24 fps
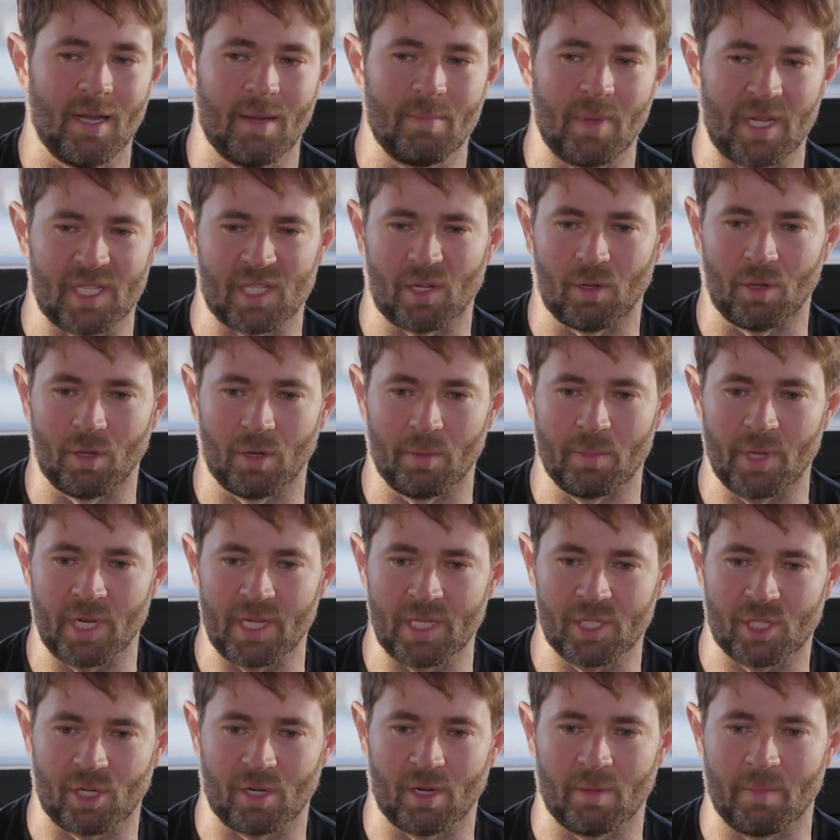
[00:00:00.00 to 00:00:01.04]
It makes it a little bit
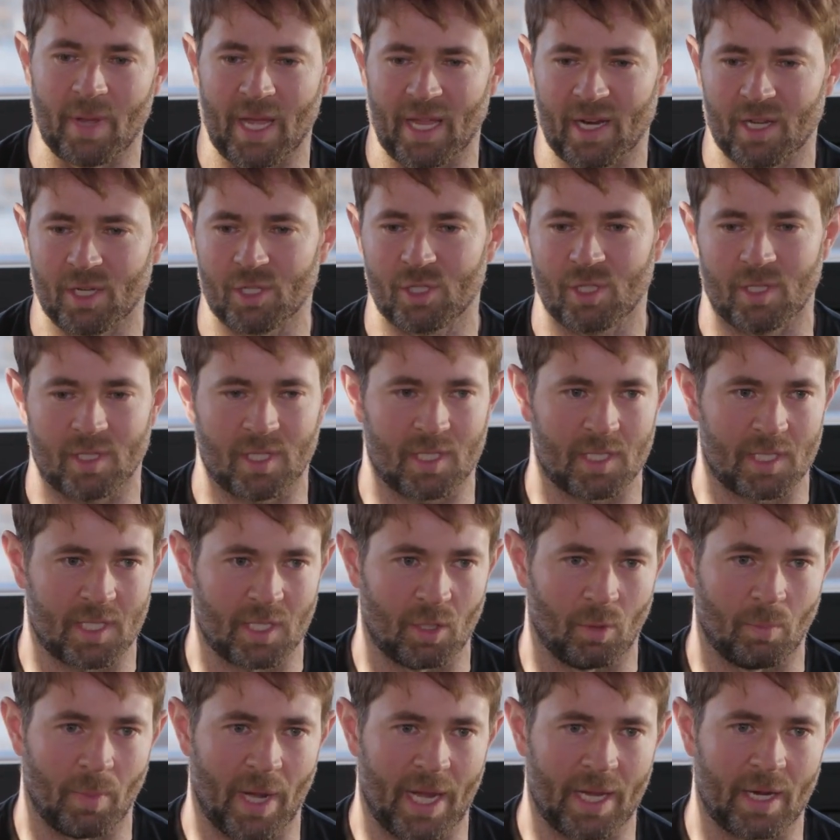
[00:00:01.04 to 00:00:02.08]
easier to manage. It's a
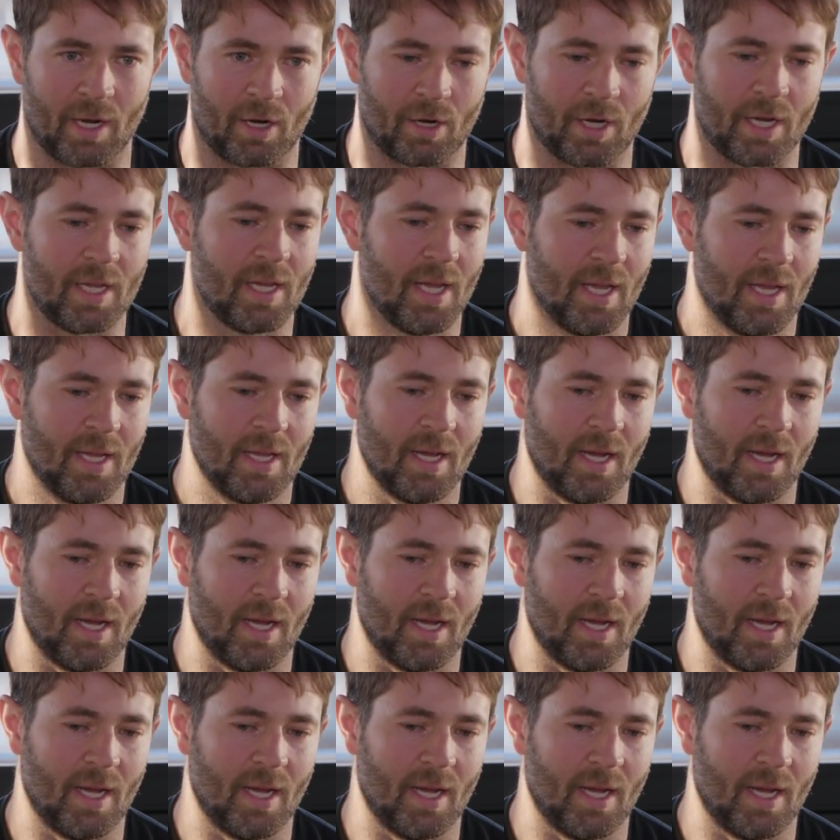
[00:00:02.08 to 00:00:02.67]
single binary.